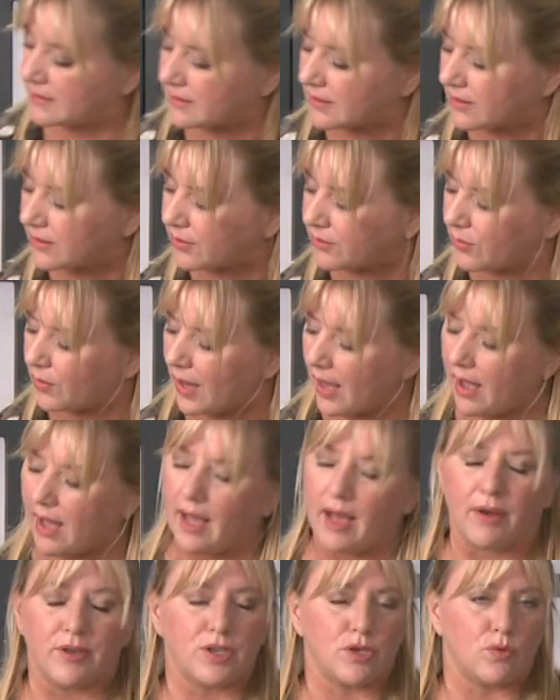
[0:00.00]
So
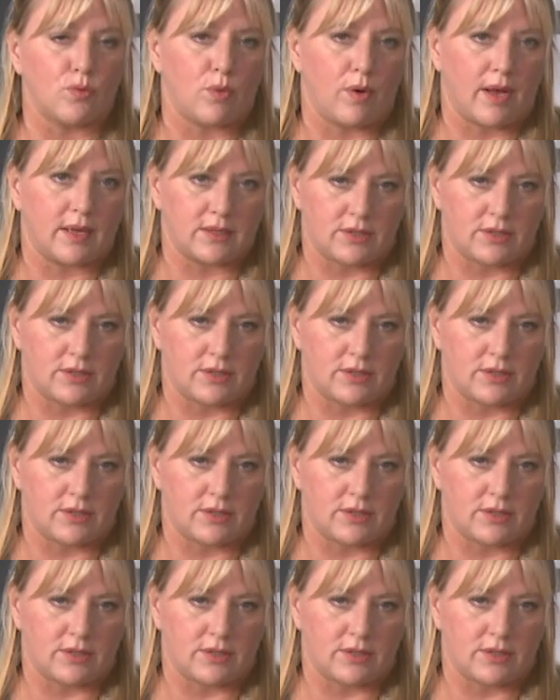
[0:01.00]
how you want